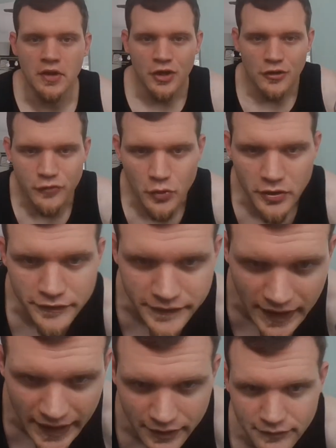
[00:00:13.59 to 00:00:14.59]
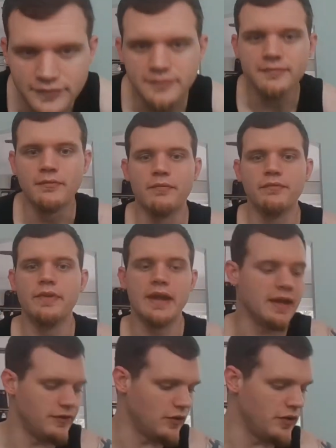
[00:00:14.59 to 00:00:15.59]
4 or 5
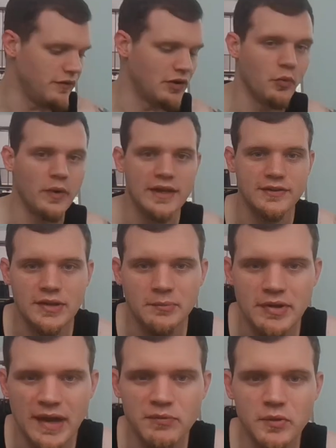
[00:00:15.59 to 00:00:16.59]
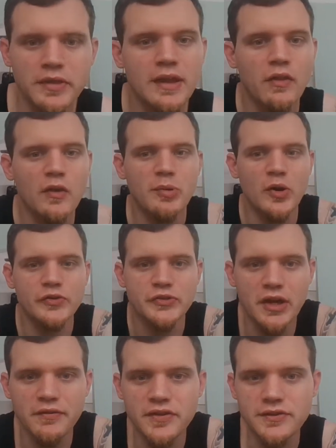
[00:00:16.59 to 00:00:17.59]
days or even a week sometimes with how the post
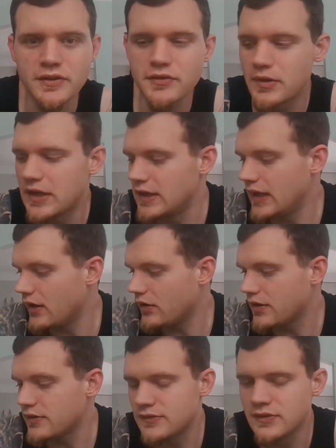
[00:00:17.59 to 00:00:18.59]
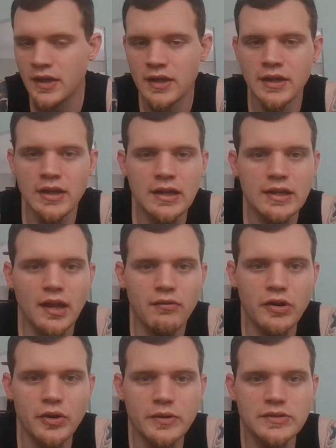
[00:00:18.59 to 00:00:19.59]
office is right now because
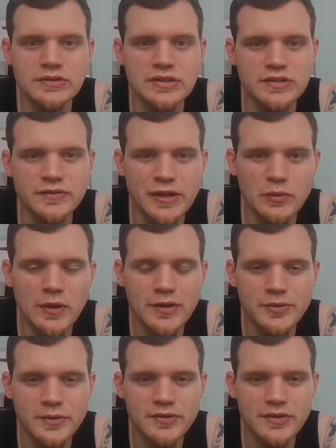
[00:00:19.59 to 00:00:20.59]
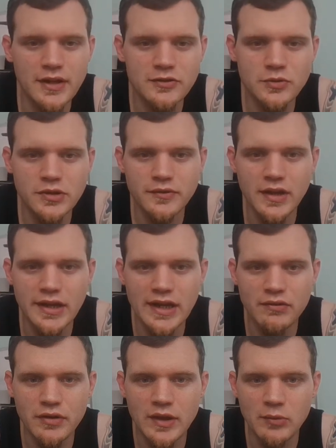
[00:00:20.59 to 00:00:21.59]
Kevin always sticks very well to his schedule of getting
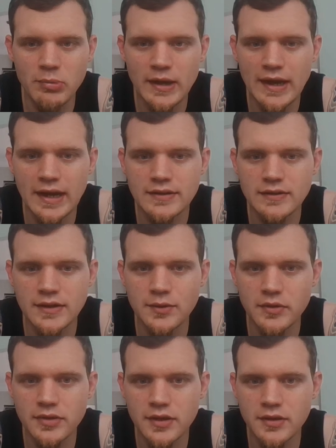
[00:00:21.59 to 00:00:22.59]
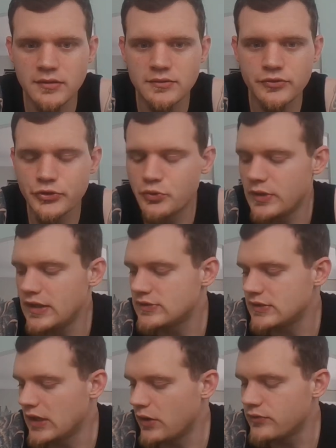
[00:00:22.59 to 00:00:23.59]
everything packed within 2 weeks
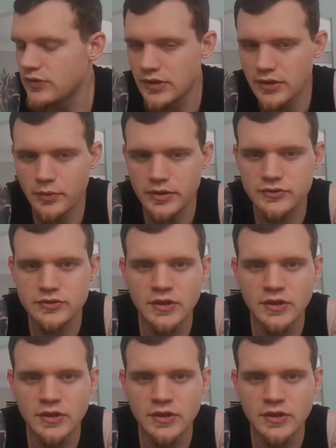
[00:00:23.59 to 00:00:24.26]
and out to you, which